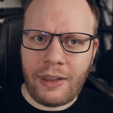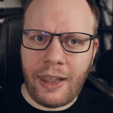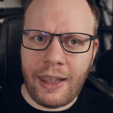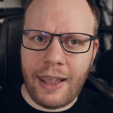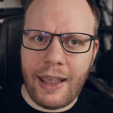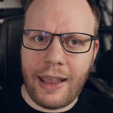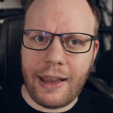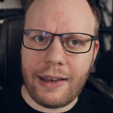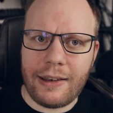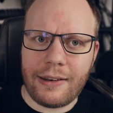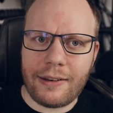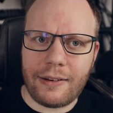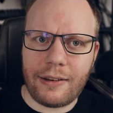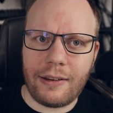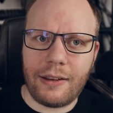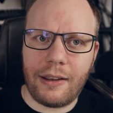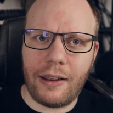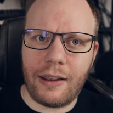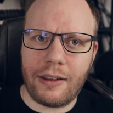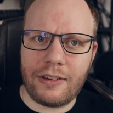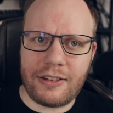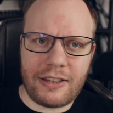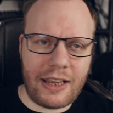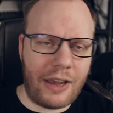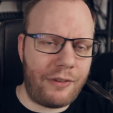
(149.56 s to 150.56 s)
And
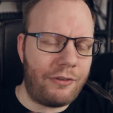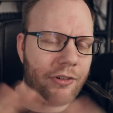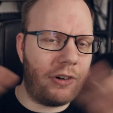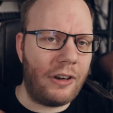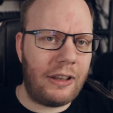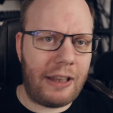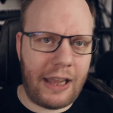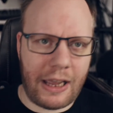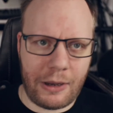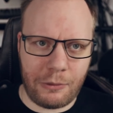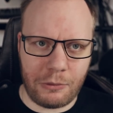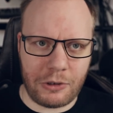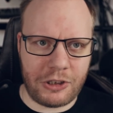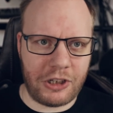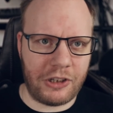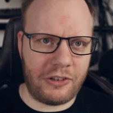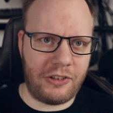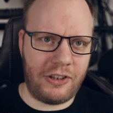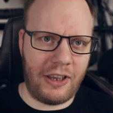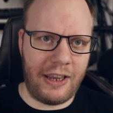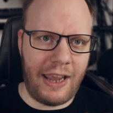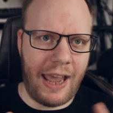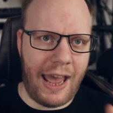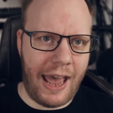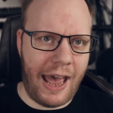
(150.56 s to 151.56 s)
several languages,
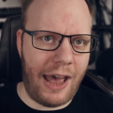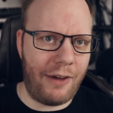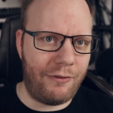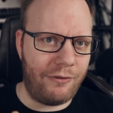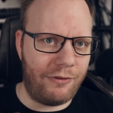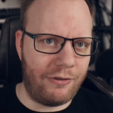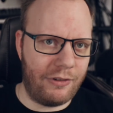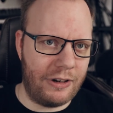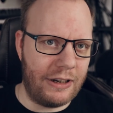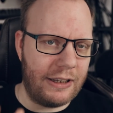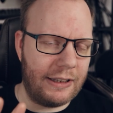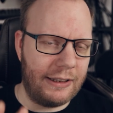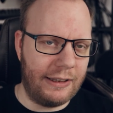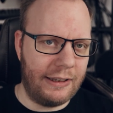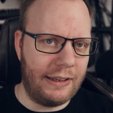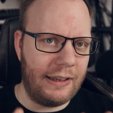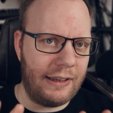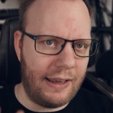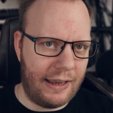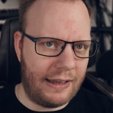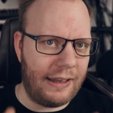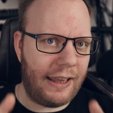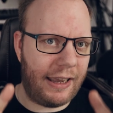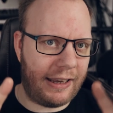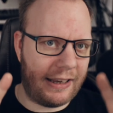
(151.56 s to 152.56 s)
they have really
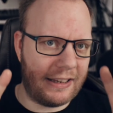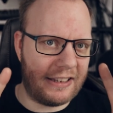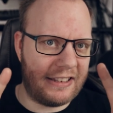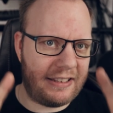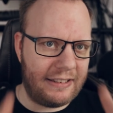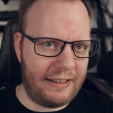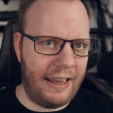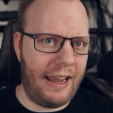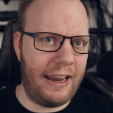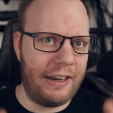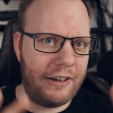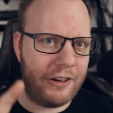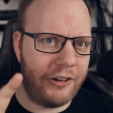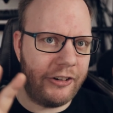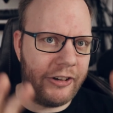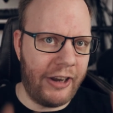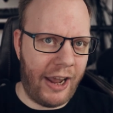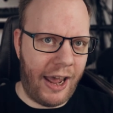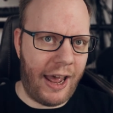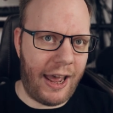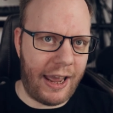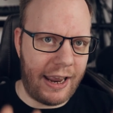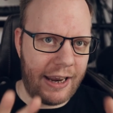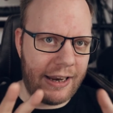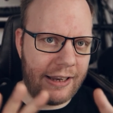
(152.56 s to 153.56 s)
like a standard
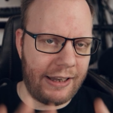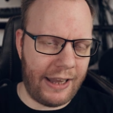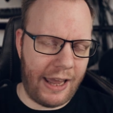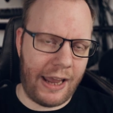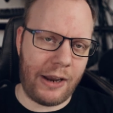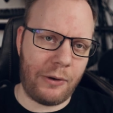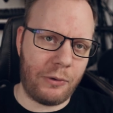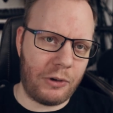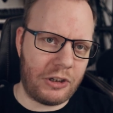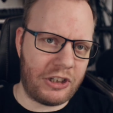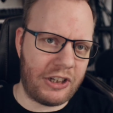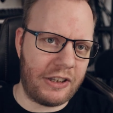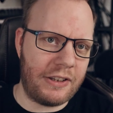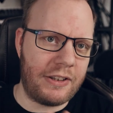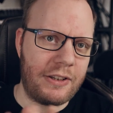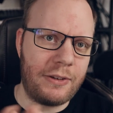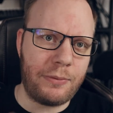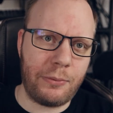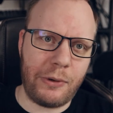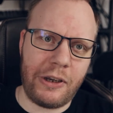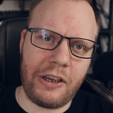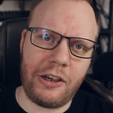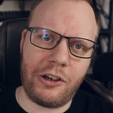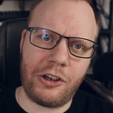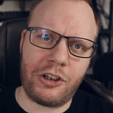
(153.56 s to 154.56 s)
high language. In
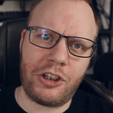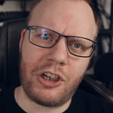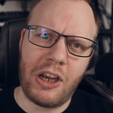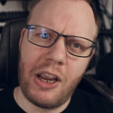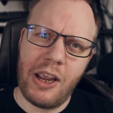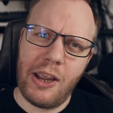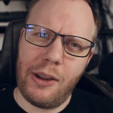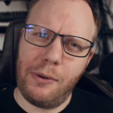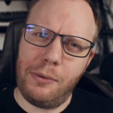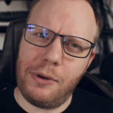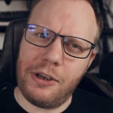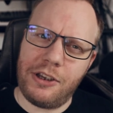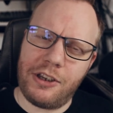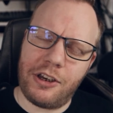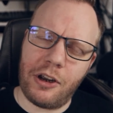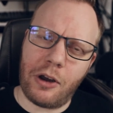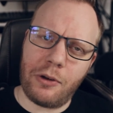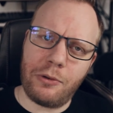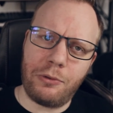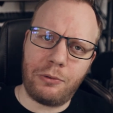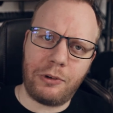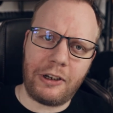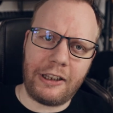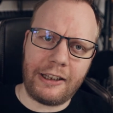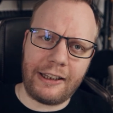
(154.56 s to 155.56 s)
Swedish, we
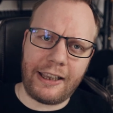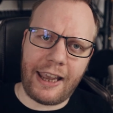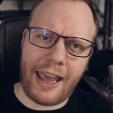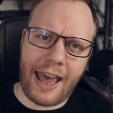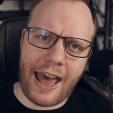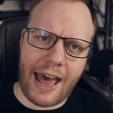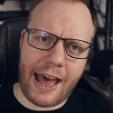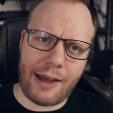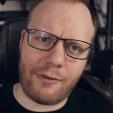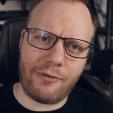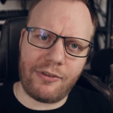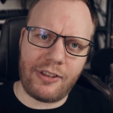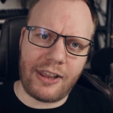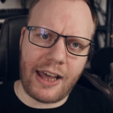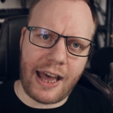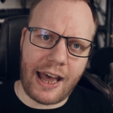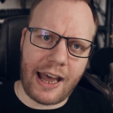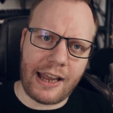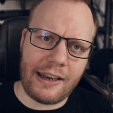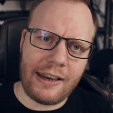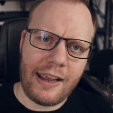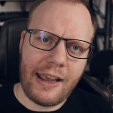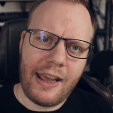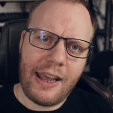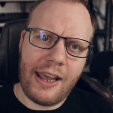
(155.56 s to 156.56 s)
don't really have
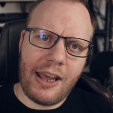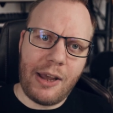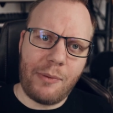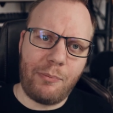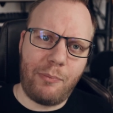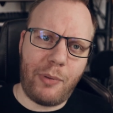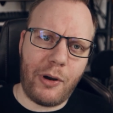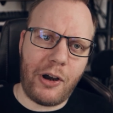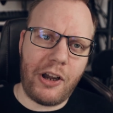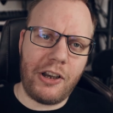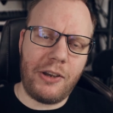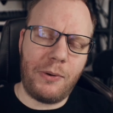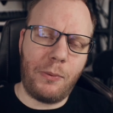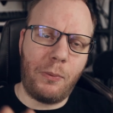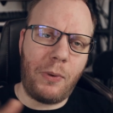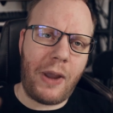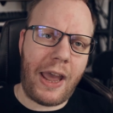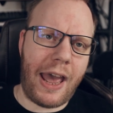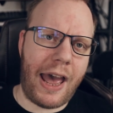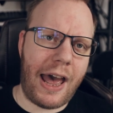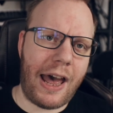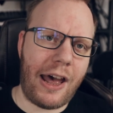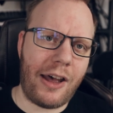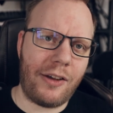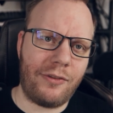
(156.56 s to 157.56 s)
that, but we
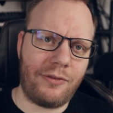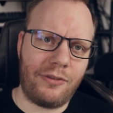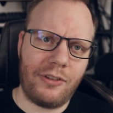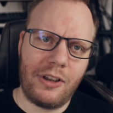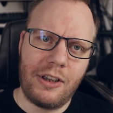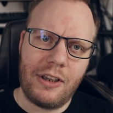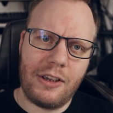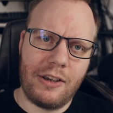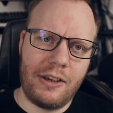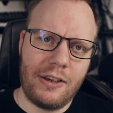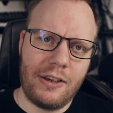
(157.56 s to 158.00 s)
have